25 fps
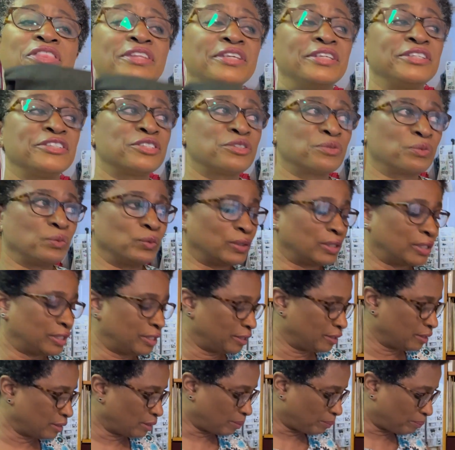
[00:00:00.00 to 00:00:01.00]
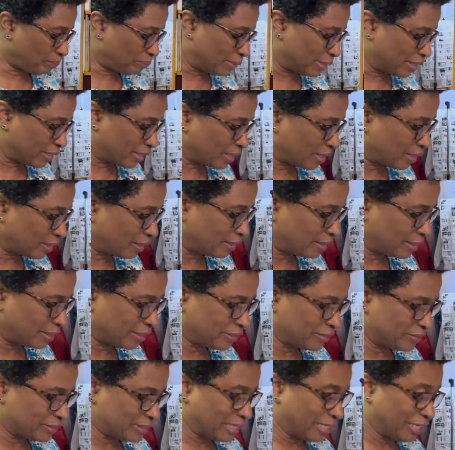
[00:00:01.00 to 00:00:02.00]
this one
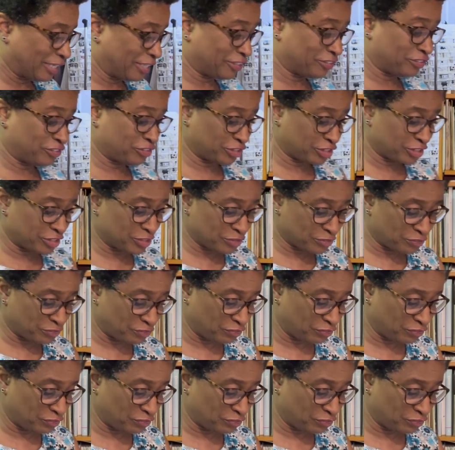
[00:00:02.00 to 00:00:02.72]
because I had just